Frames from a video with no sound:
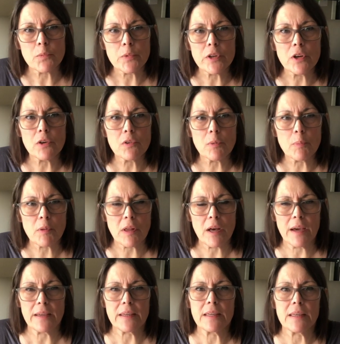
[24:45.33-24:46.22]
We don't
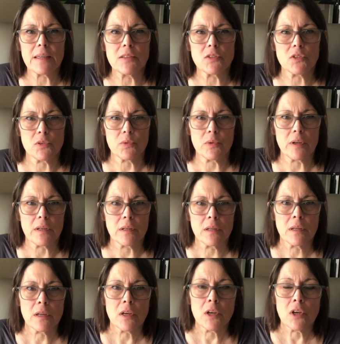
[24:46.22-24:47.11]
apply heat to it.
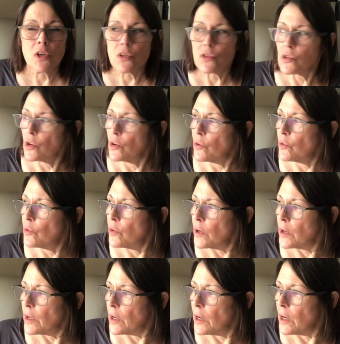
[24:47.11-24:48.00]
So
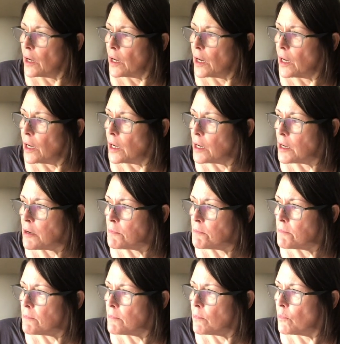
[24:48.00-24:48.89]

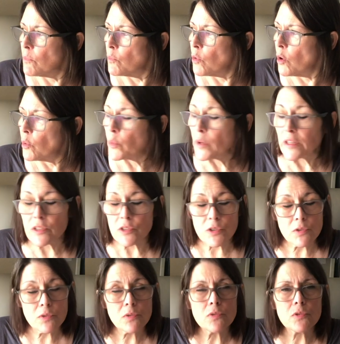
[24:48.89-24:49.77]
um, what we
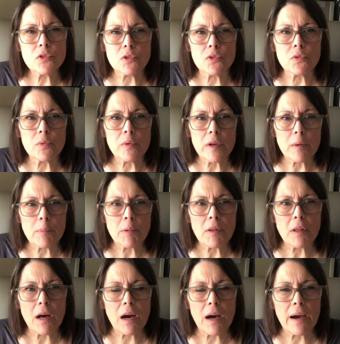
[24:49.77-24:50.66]
do do, we
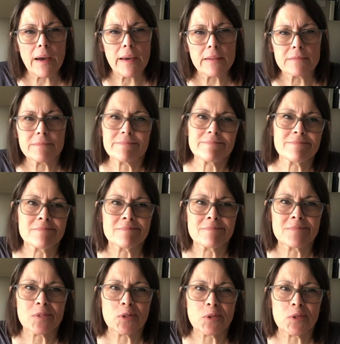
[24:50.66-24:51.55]
apply,
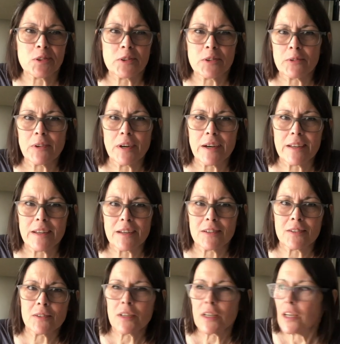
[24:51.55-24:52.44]
mm, do do, I
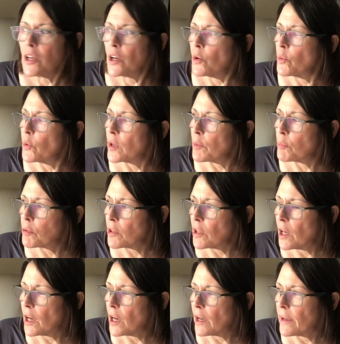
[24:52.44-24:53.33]
know, we
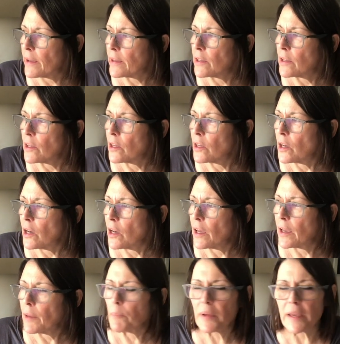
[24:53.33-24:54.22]
apply
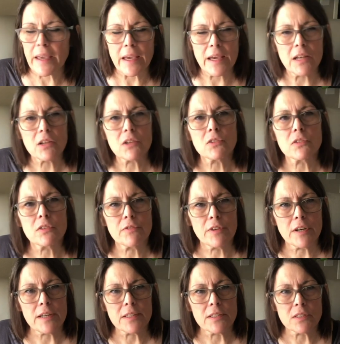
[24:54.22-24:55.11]
mechanical
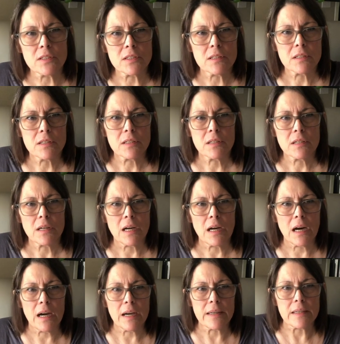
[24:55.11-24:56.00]
device,
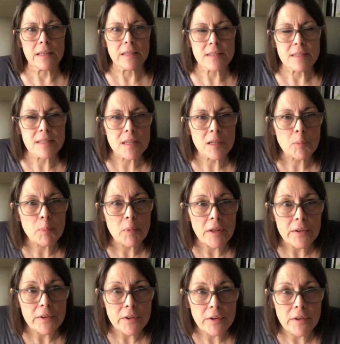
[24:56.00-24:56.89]
i.e. stick
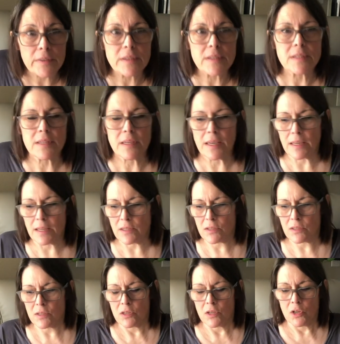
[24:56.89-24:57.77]
blender in this
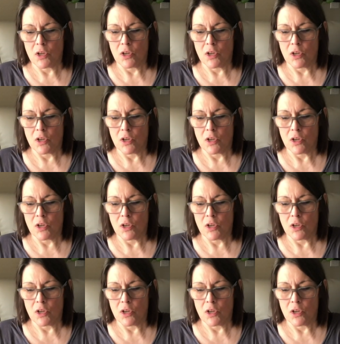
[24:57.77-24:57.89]
case.